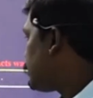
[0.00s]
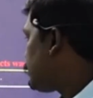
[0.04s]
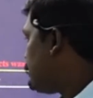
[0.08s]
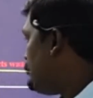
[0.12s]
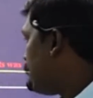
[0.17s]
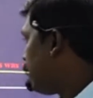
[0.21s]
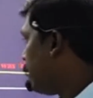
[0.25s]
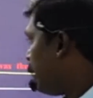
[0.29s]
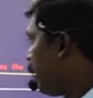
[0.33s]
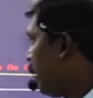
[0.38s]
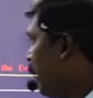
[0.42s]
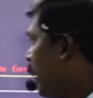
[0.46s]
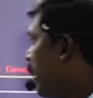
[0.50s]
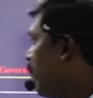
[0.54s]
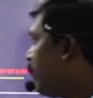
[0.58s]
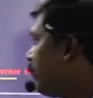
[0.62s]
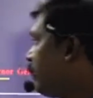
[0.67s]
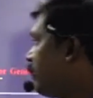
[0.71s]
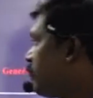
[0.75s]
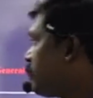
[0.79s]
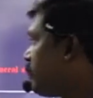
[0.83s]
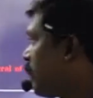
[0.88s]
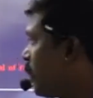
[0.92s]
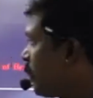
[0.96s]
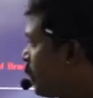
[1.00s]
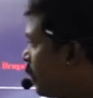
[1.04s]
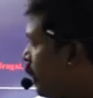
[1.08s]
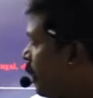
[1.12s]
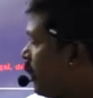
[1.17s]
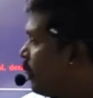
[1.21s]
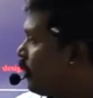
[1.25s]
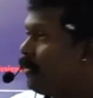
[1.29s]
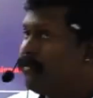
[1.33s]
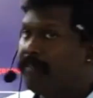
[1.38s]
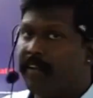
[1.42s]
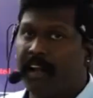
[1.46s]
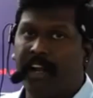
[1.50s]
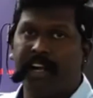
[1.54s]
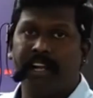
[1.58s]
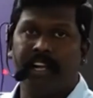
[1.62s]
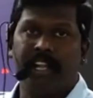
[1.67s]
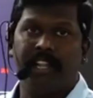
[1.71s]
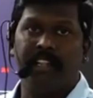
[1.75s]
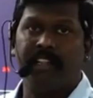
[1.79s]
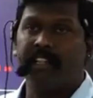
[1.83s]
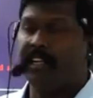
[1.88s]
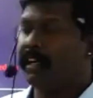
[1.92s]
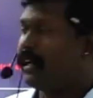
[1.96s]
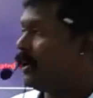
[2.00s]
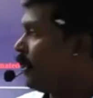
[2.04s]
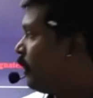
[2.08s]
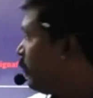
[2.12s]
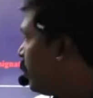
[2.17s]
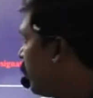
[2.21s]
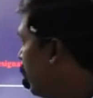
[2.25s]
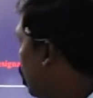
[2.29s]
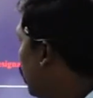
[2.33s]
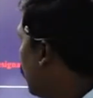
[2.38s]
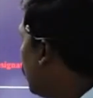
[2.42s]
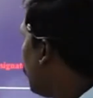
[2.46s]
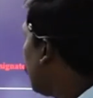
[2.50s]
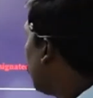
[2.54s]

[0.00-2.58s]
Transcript: Charter Act. Charter Act of 1833.